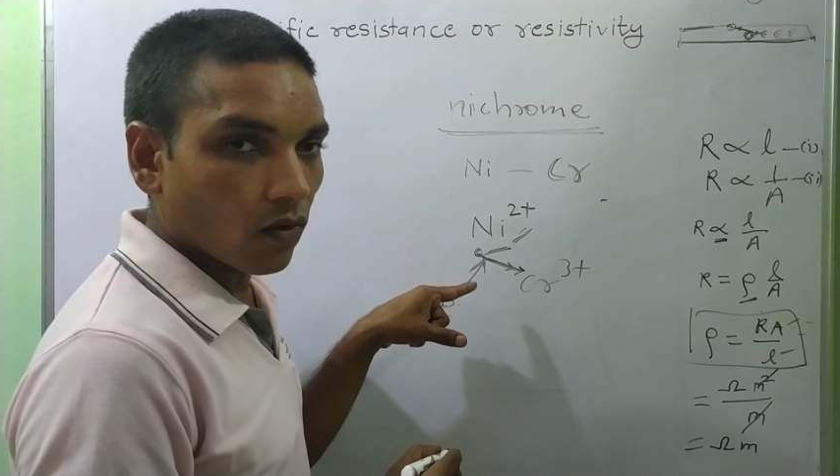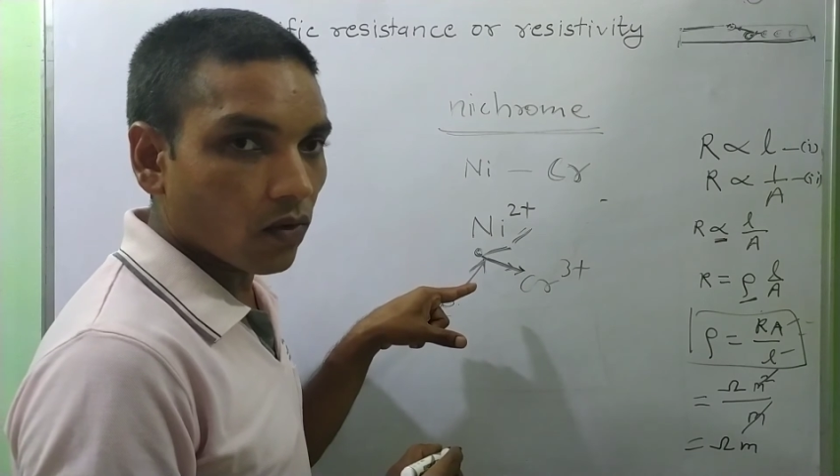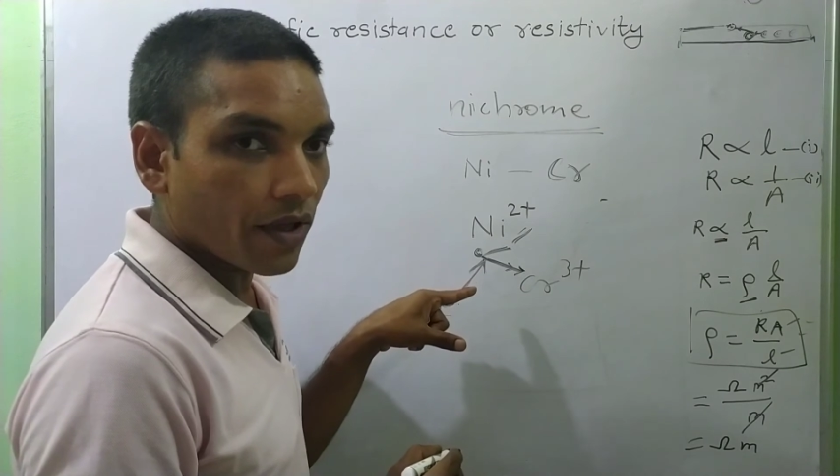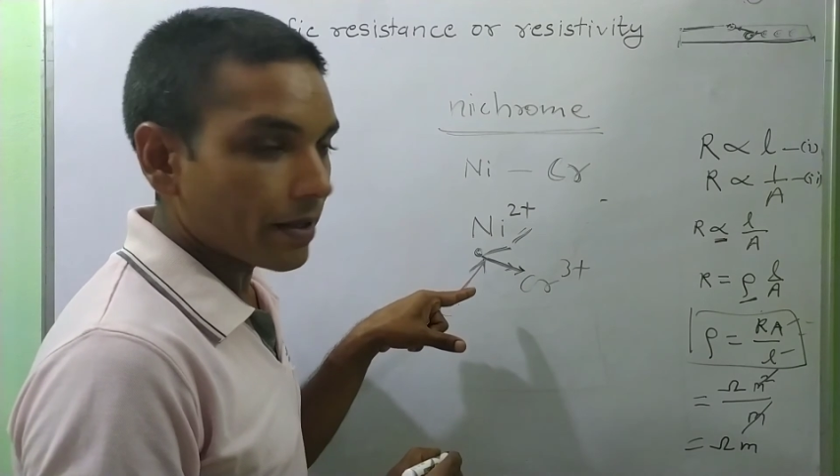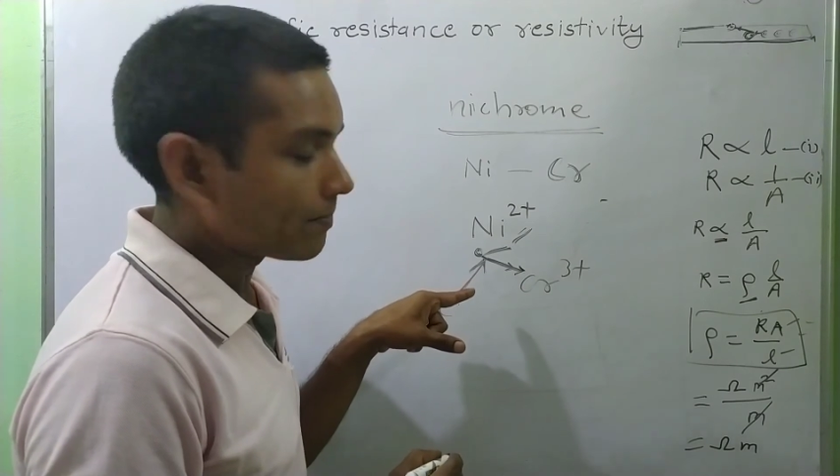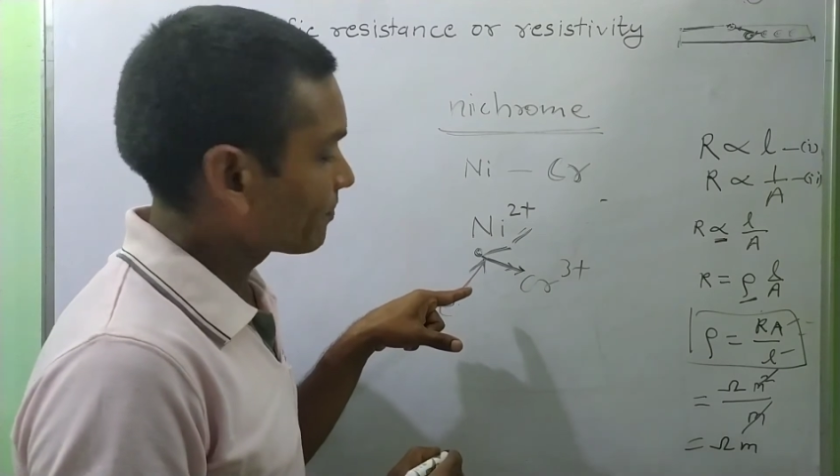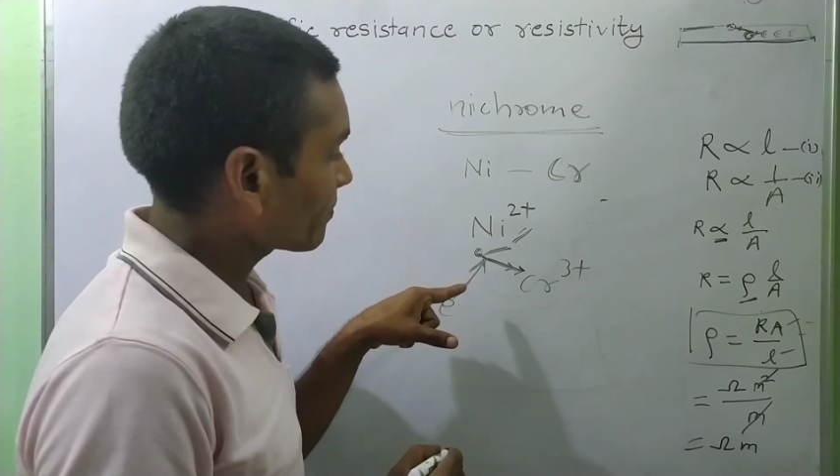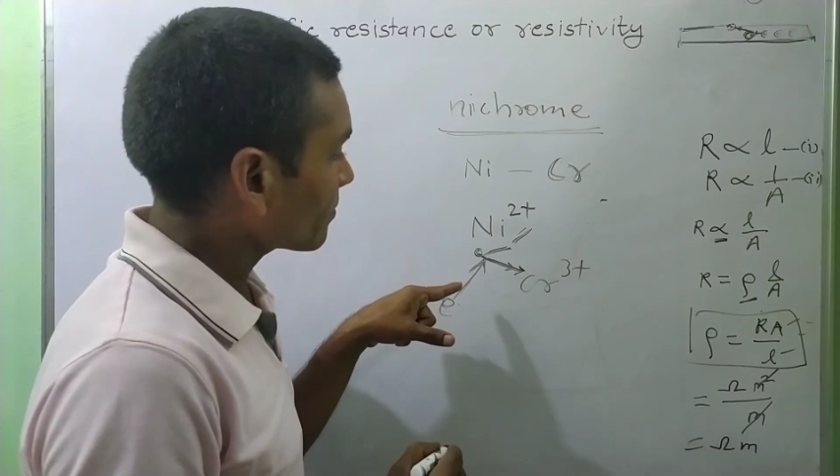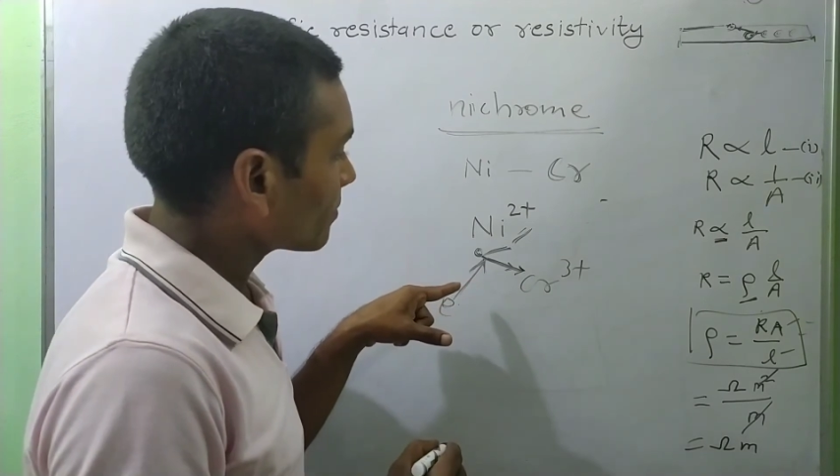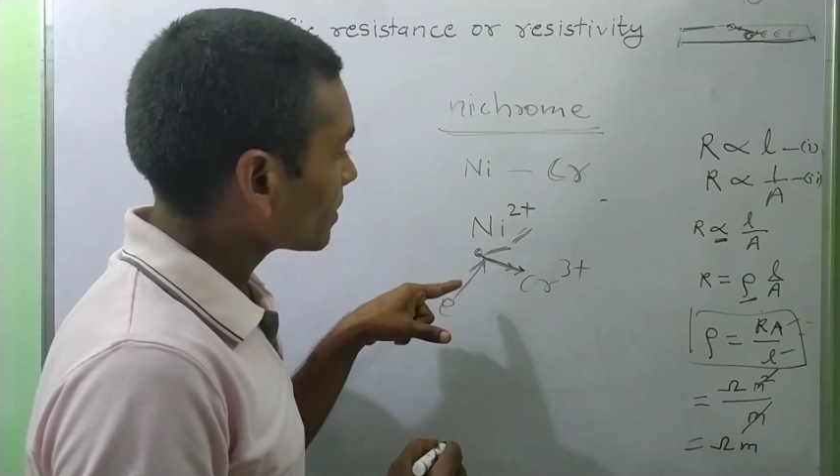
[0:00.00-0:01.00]
Okay,
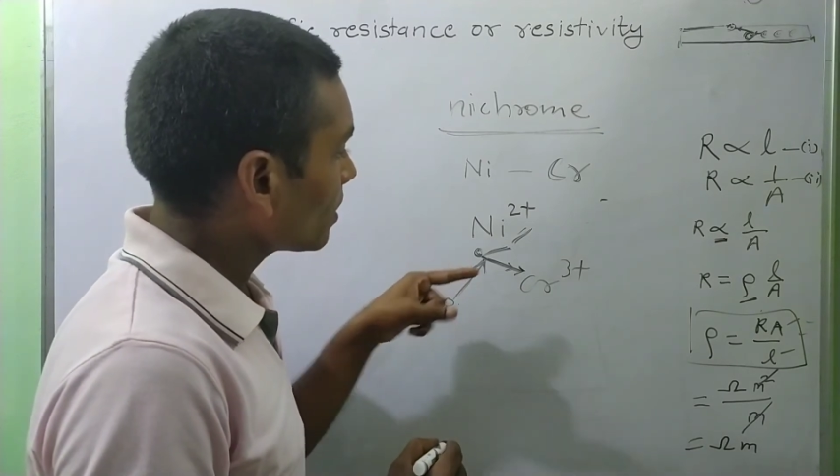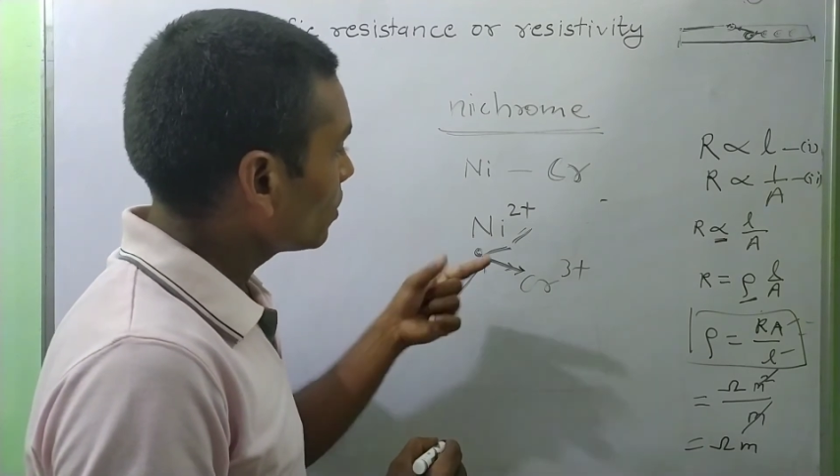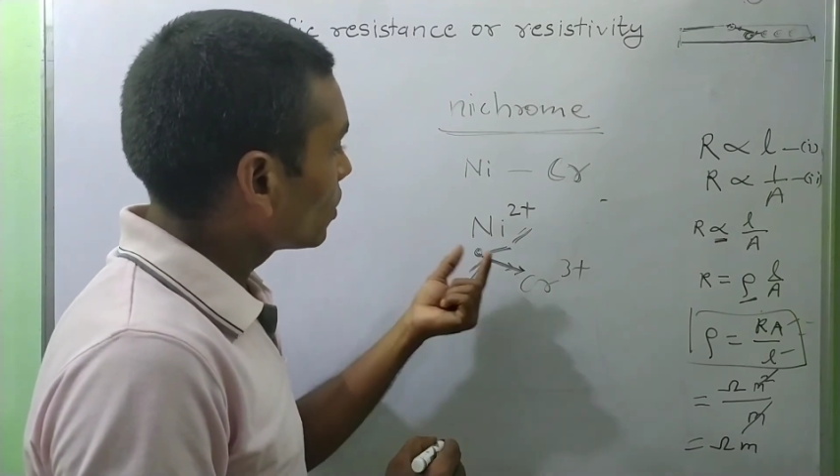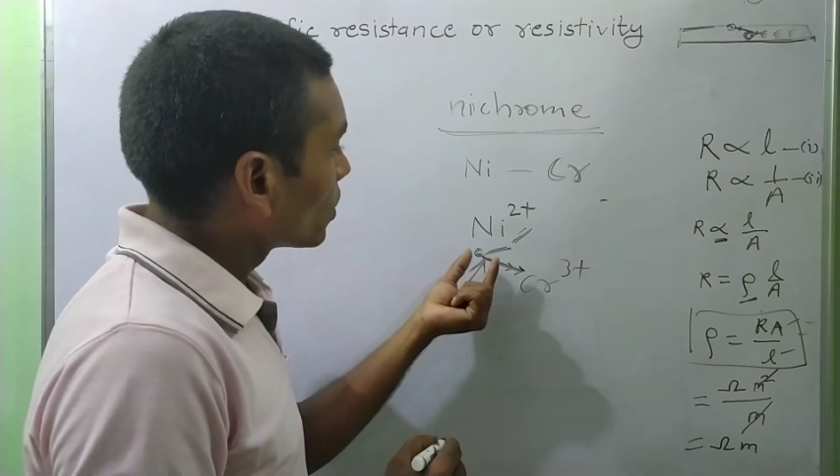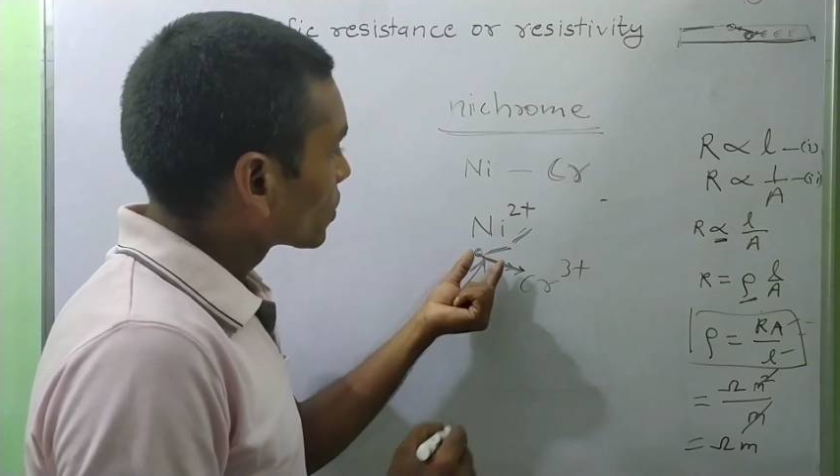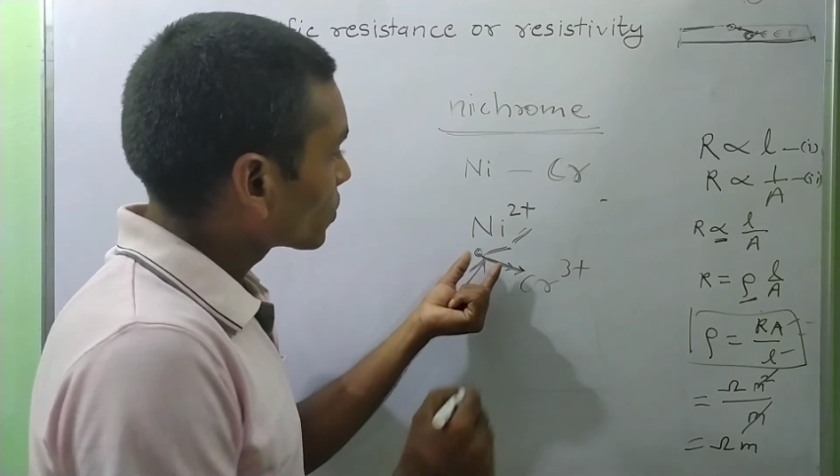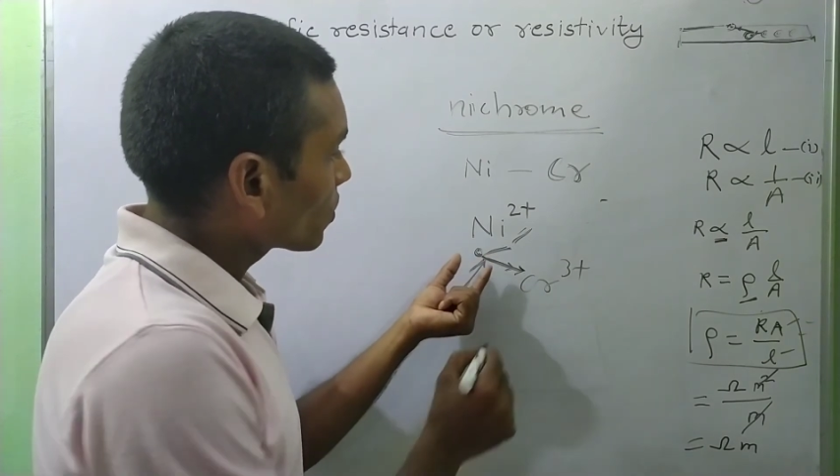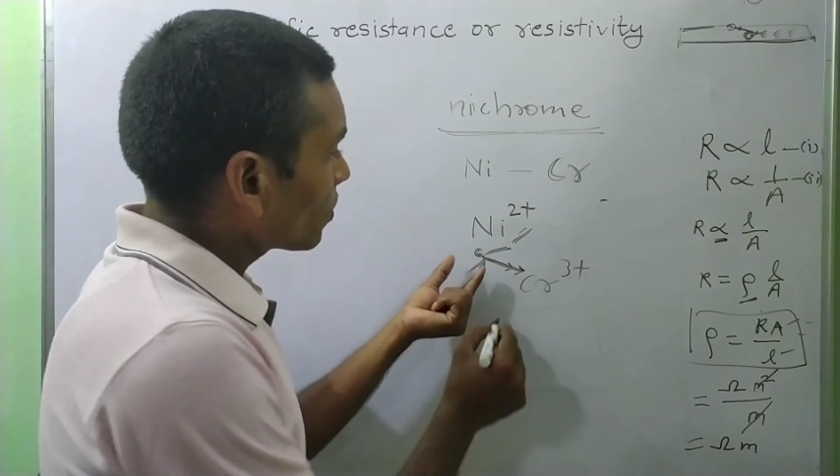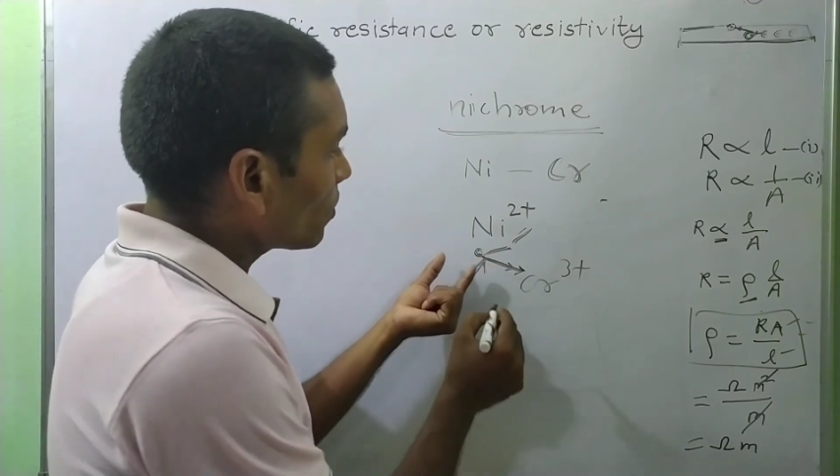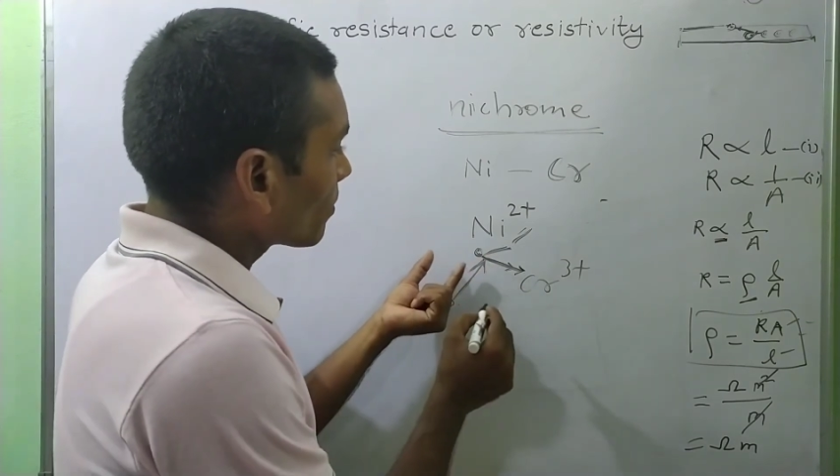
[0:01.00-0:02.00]

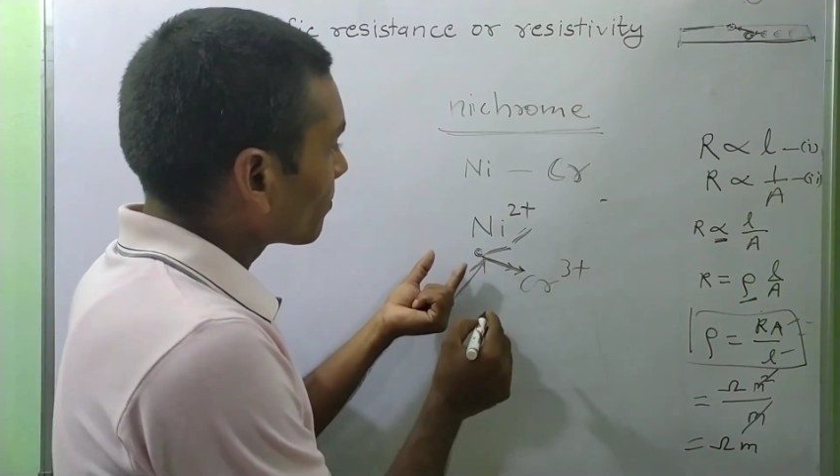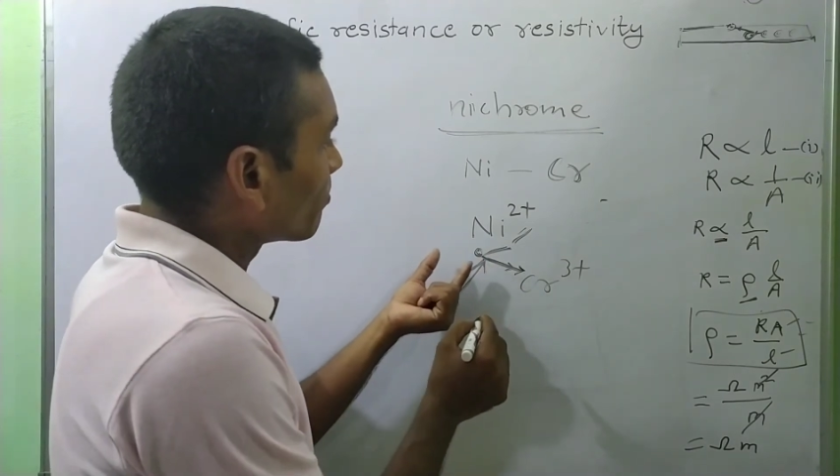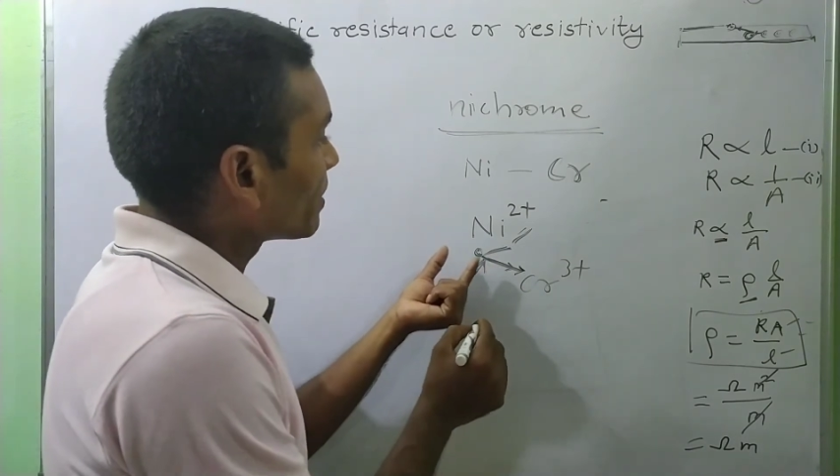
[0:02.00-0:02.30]
so